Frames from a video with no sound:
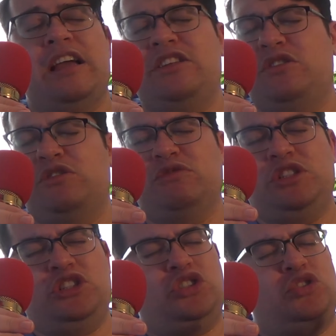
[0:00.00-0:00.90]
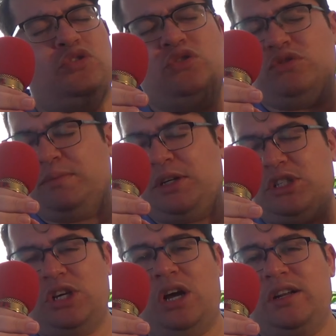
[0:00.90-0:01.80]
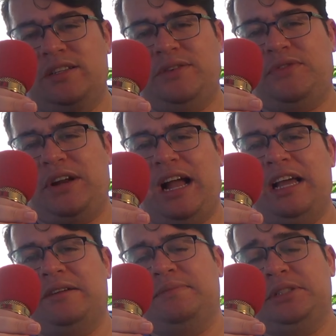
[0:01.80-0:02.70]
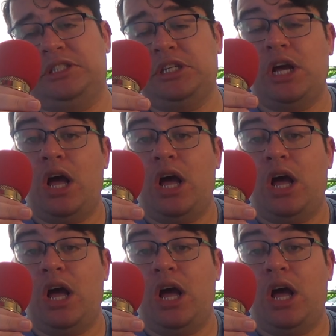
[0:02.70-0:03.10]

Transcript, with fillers: And you can really choose from a ton of different items.